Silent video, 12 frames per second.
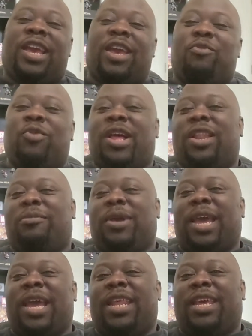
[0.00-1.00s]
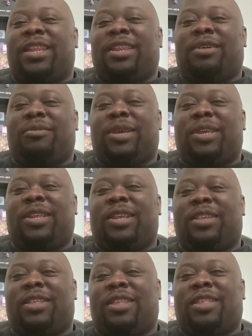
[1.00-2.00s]
And while I'm at it,
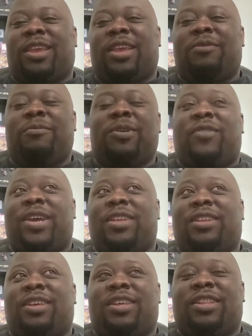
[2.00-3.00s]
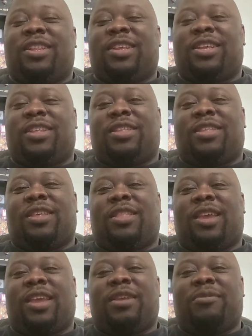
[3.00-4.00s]
it's the same. Phandalin is the
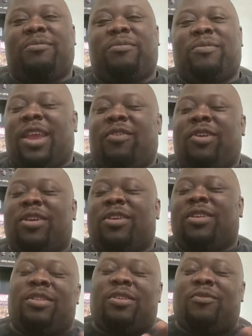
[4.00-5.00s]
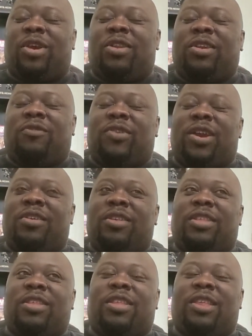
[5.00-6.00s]
same area, surrounding
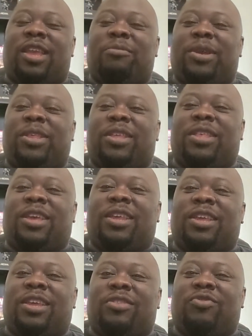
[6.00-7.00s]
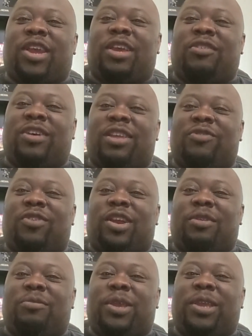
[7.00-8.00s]
environments is the same basic setting as Dragon of
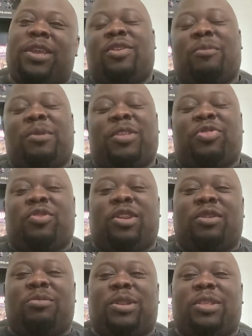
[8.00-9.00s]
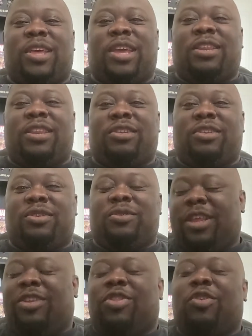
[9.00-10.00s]
Icefire Peak. So I might throw a little bit of that in there too.
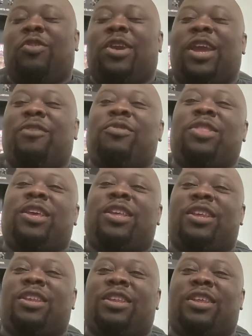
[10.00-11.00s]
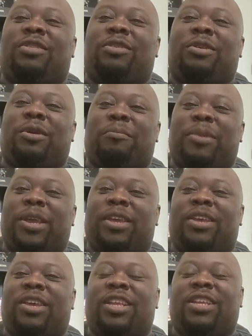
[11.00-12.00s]
Just throw everything in there together. A
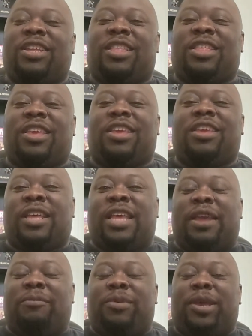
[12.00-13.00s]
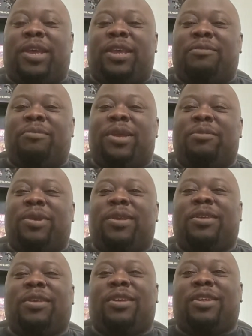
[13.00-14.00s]
big kitchen sink campaign.
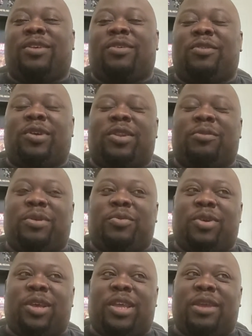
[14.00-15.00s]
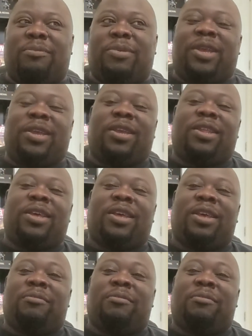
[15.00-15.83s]
Maybe, it'll be one campaign.